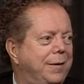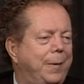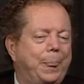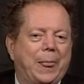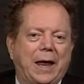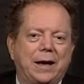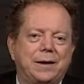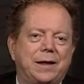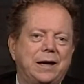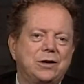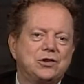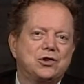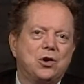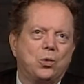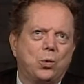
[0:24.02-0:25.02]
And then
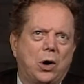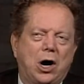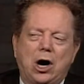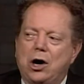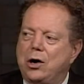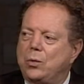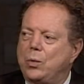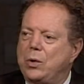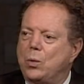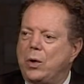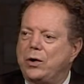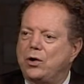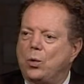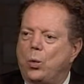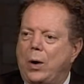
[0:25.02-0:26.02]
things go wrong and we
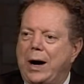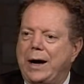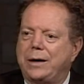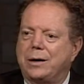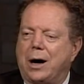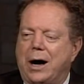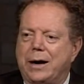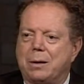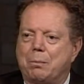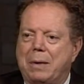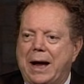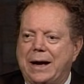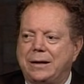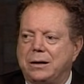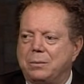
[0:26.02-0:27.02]
wonder why God
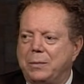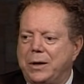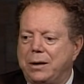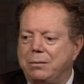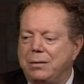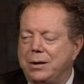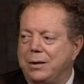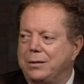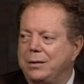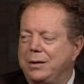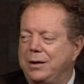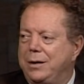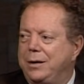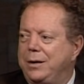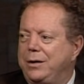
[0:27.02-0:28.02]
abandoned me. Well,
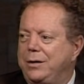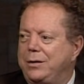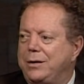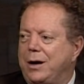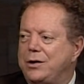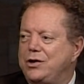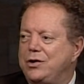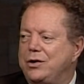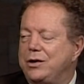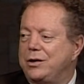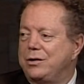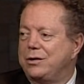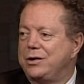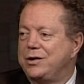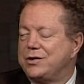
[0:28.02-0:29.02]
you thought you
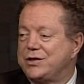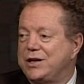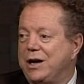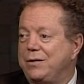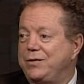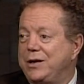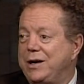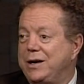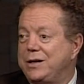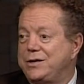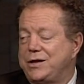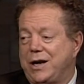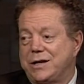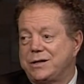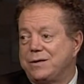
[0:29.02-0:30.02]
could do it yourself, you get a
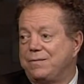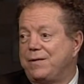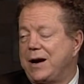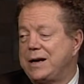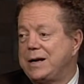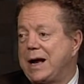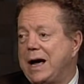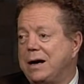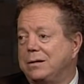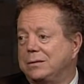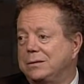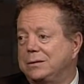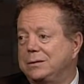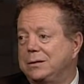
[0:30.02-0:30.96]
chance to find out.